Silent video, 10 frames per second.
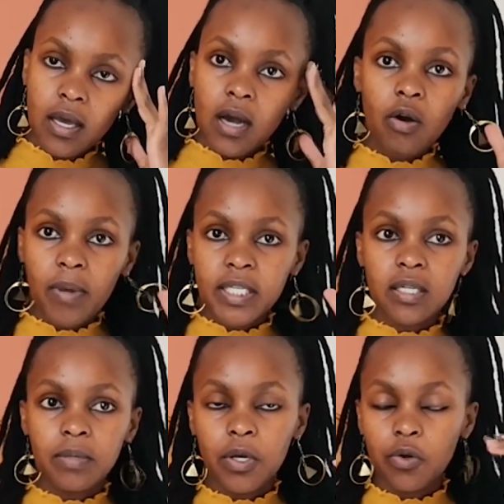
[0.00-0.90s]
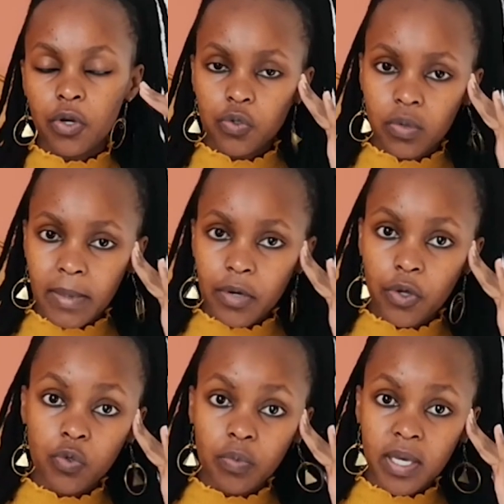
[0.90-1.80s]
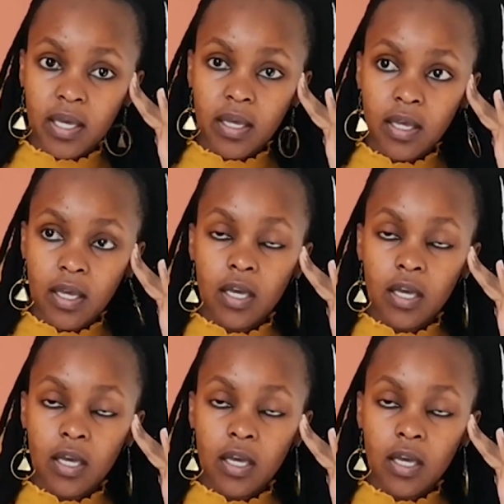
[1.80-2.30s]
How much am I going to pay?